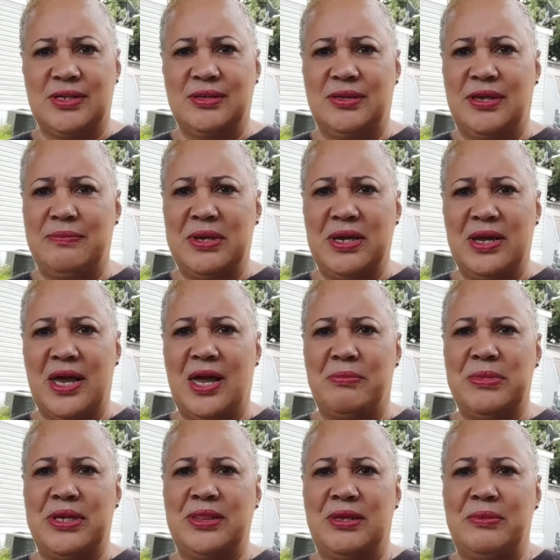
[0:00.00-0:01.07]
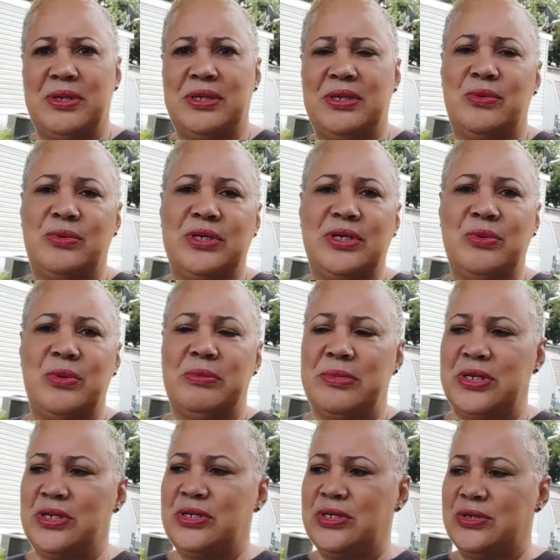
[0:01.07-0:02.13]
Give me a comment. Let me know what you want me
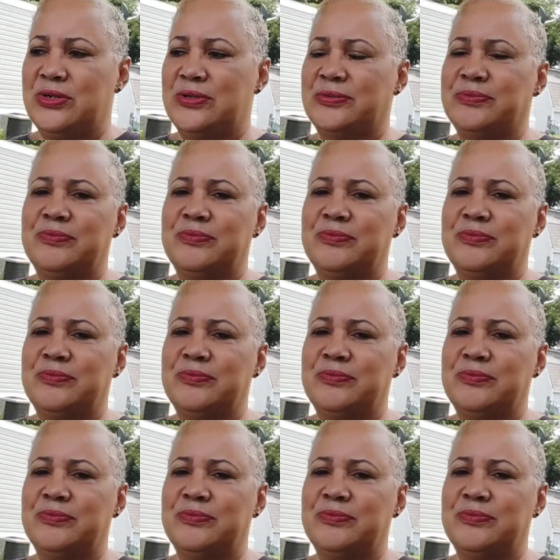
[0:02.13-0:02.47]
to do.